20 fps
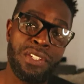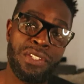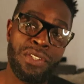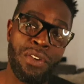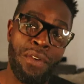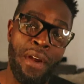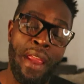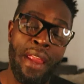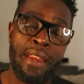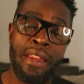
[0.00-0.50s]
All
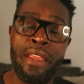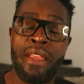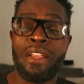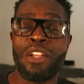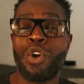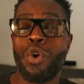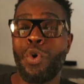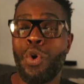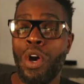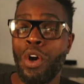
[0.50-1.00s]
right,
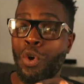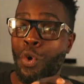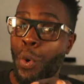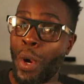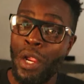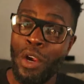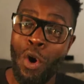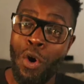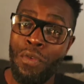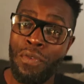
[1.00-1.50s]
a quick
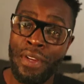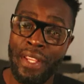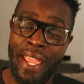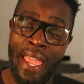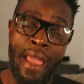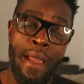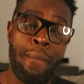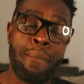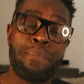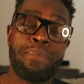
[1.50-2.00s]
overcap.